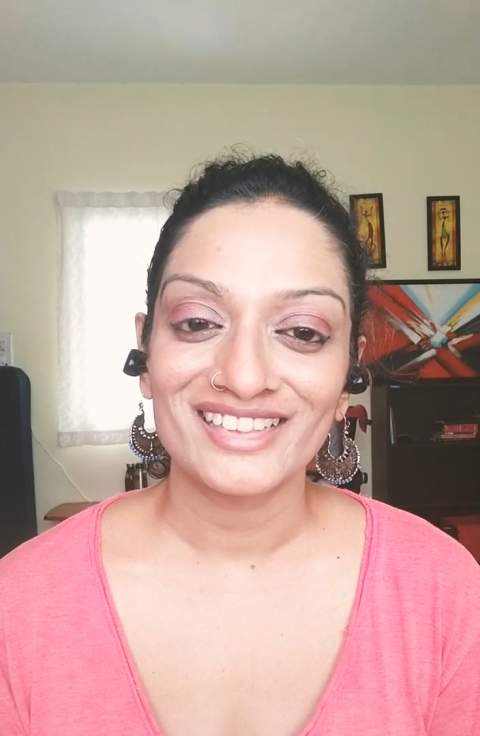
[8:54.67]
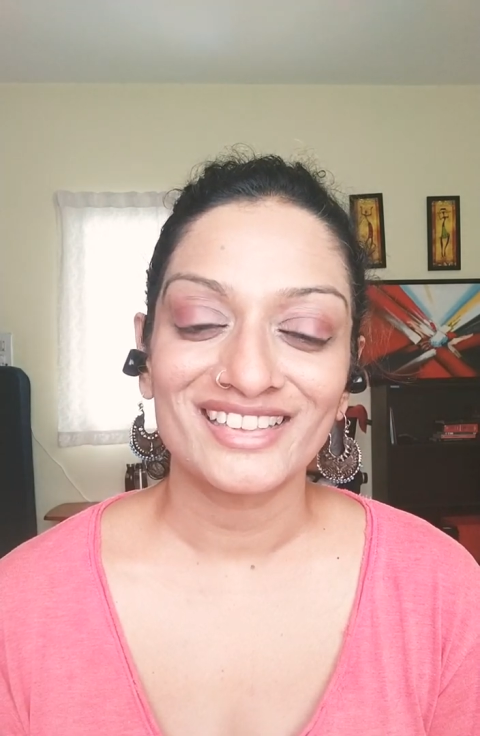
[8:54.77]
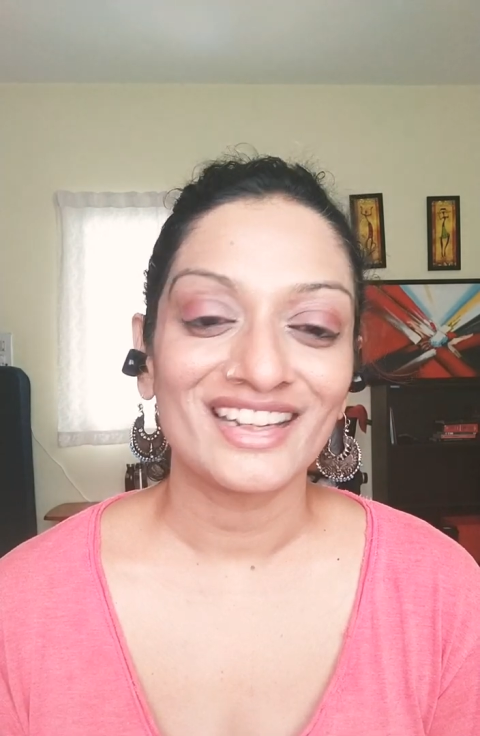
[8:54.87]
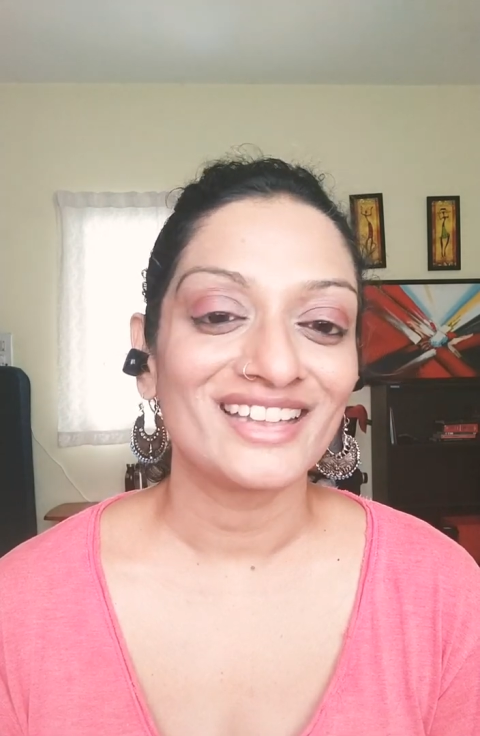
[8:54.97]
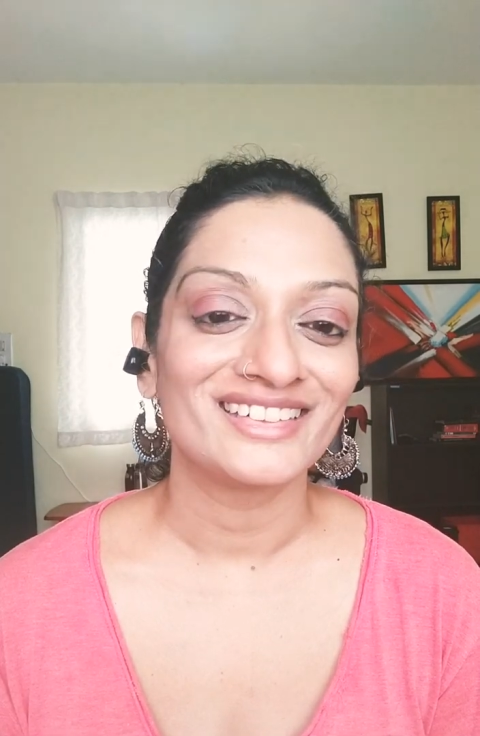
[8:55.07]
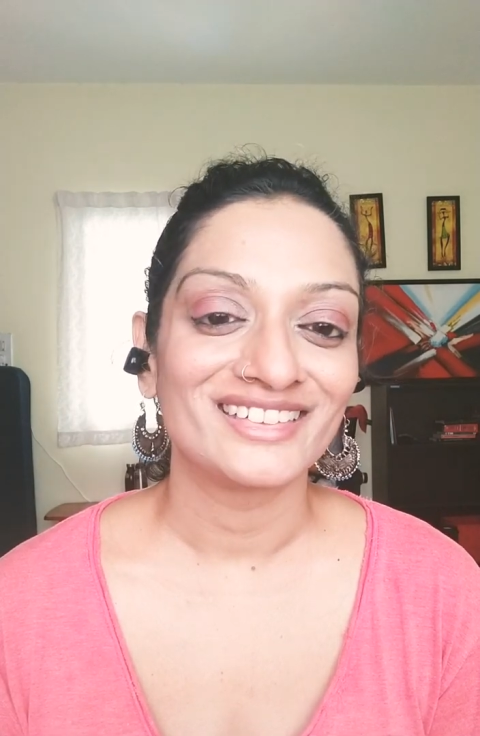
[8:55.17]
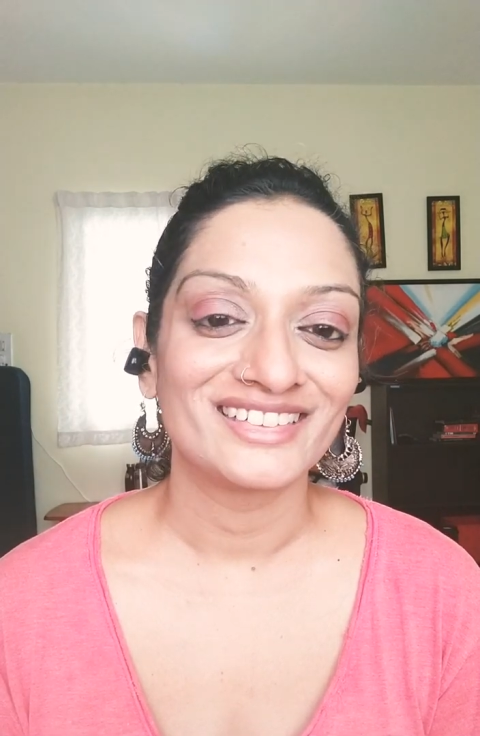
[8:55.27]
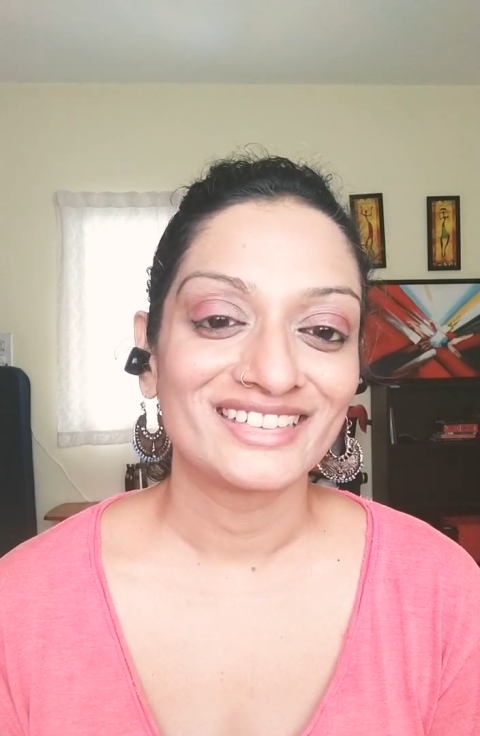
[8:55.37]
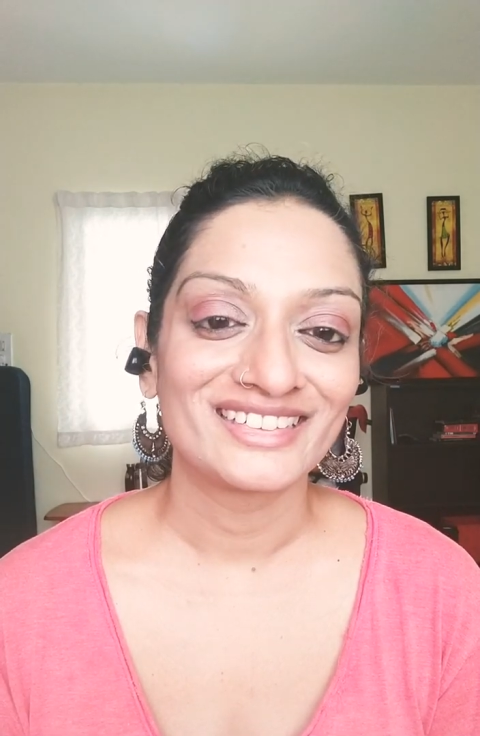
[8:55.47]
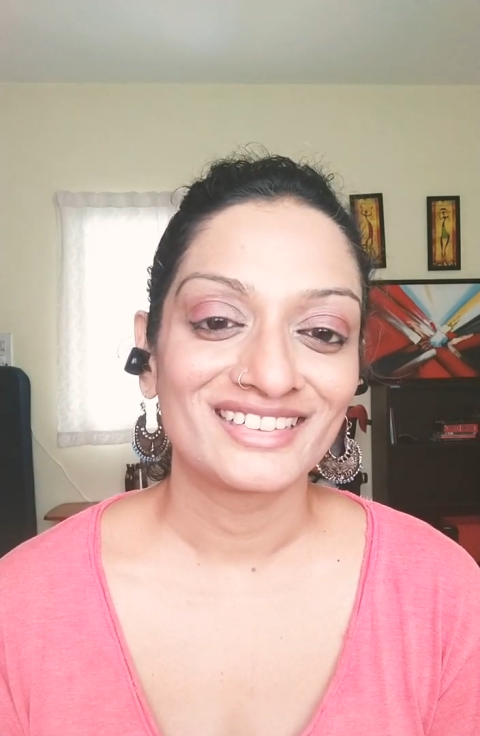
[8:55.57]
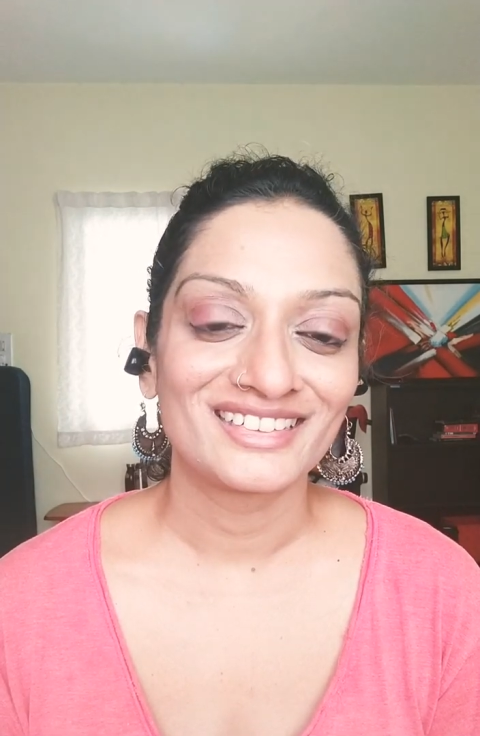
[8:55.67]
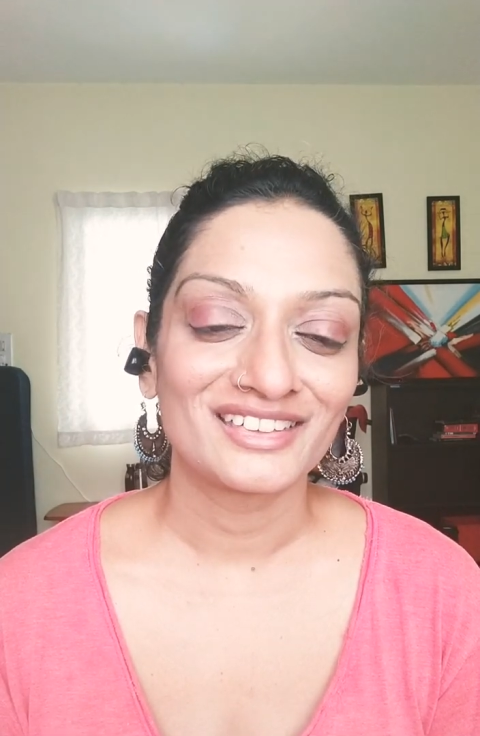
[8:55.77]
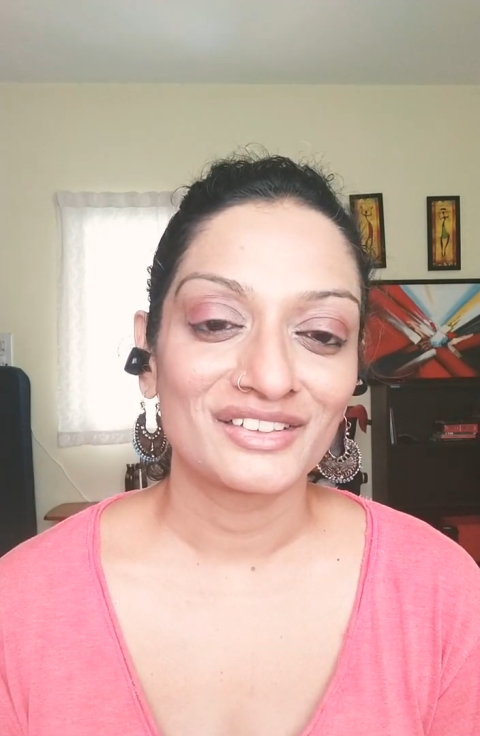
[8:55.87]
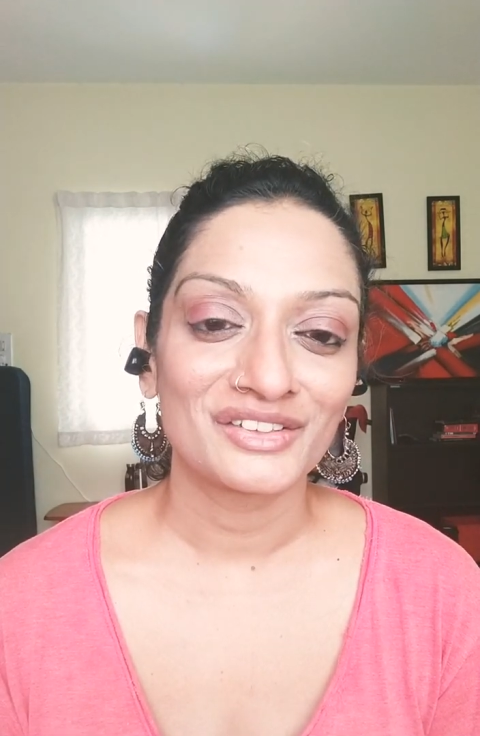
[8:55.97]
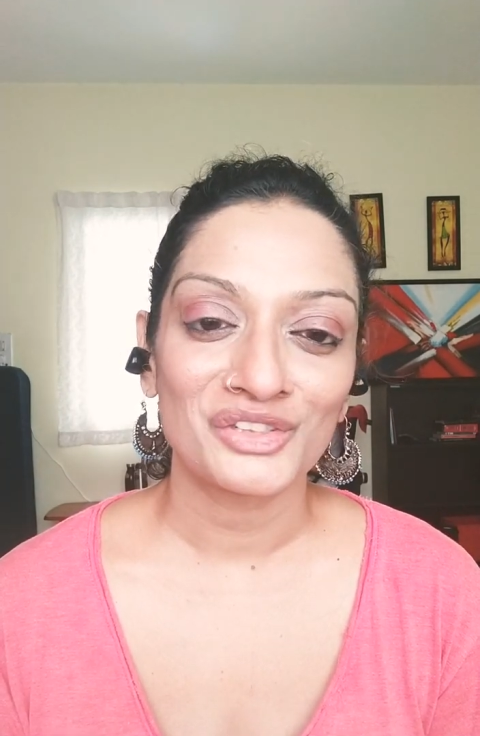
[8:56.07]
slate,
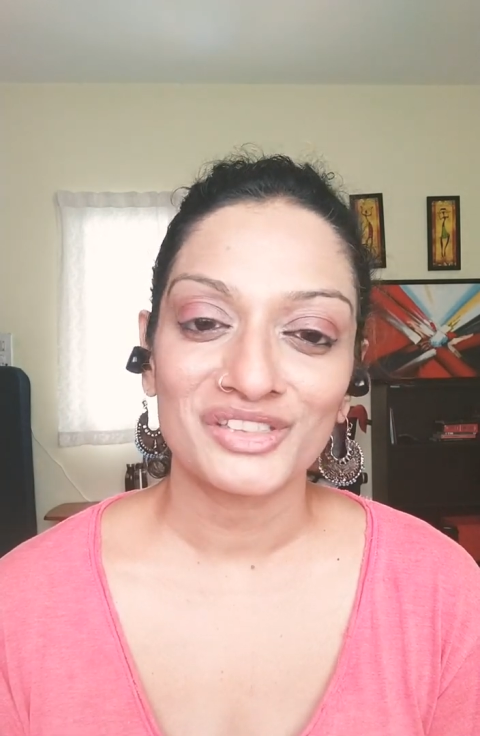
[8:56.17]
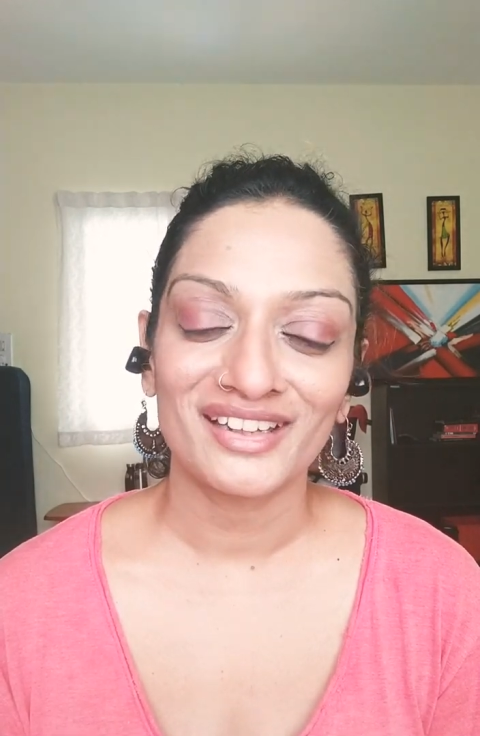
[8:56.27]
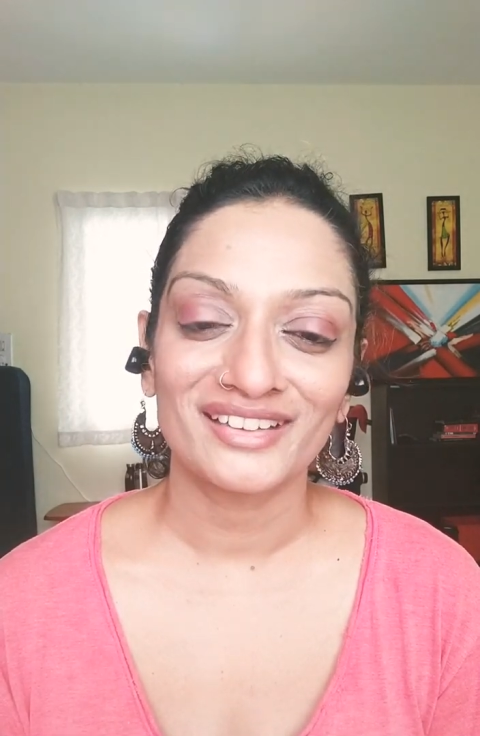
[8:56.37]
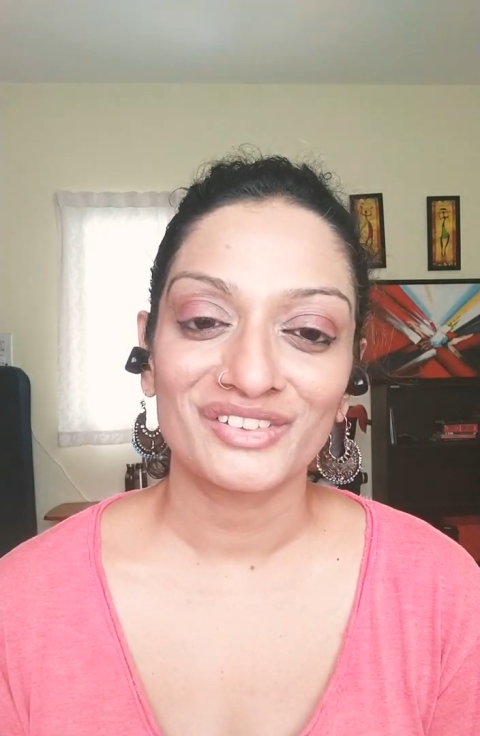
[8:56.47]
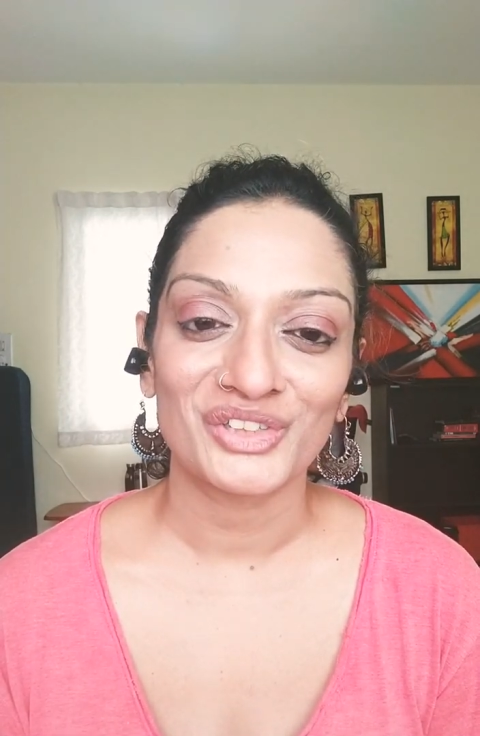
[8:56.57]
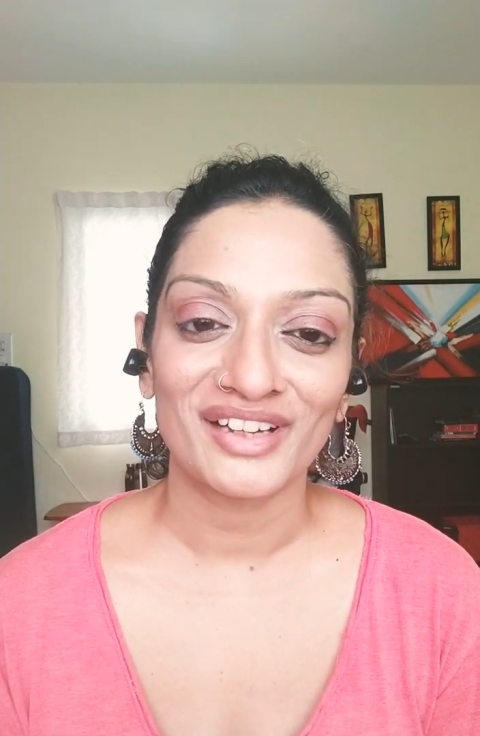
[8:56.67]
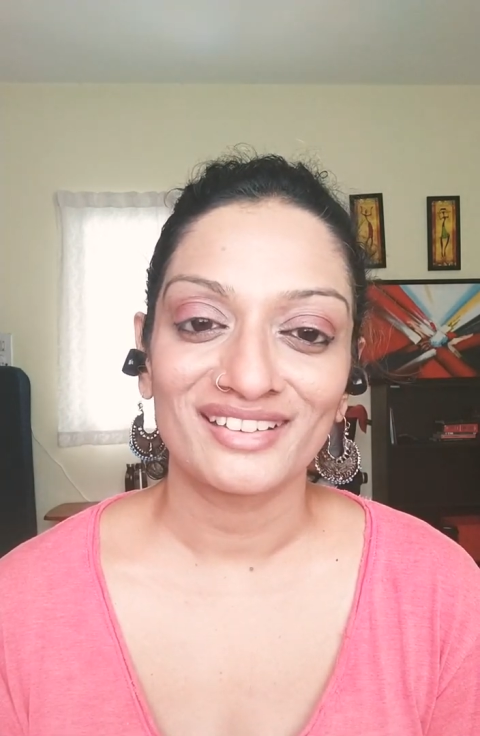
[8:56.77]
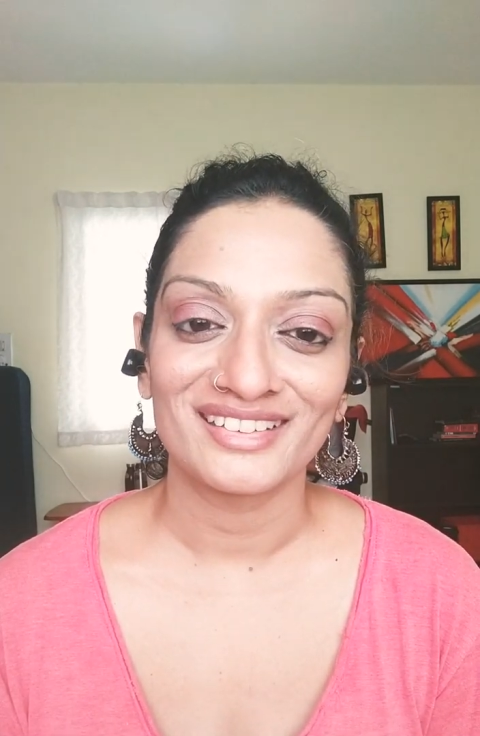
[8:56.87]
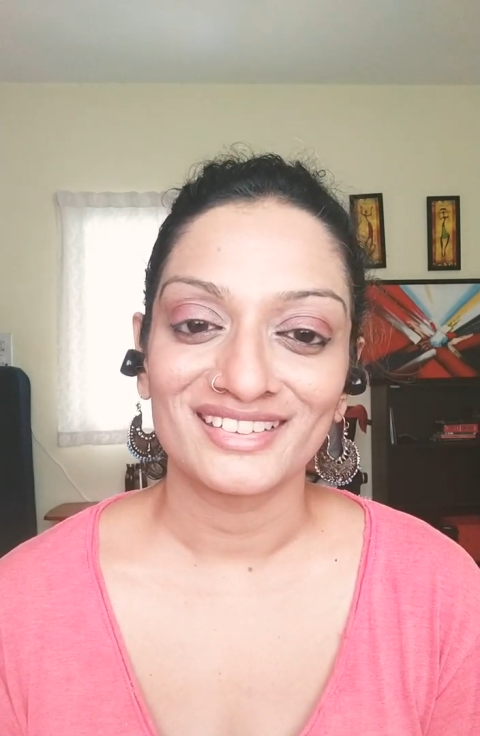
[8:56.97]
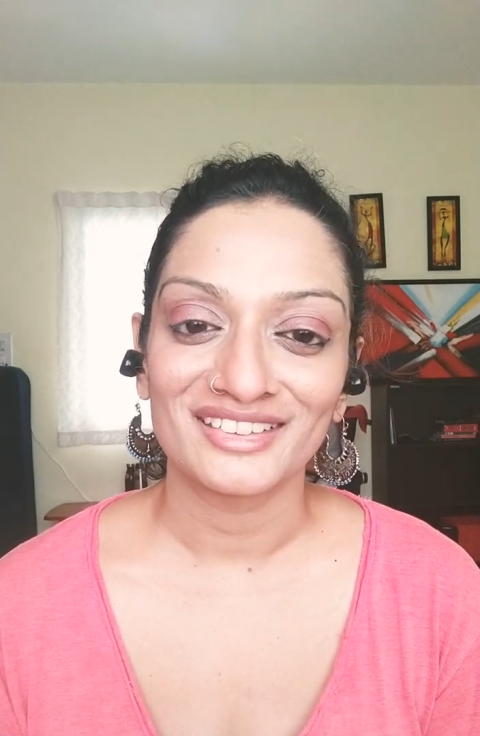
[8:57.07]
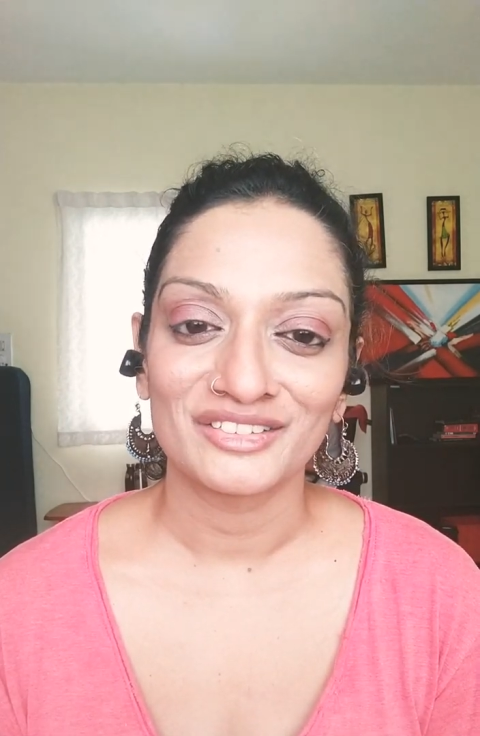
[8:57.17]
just like a child?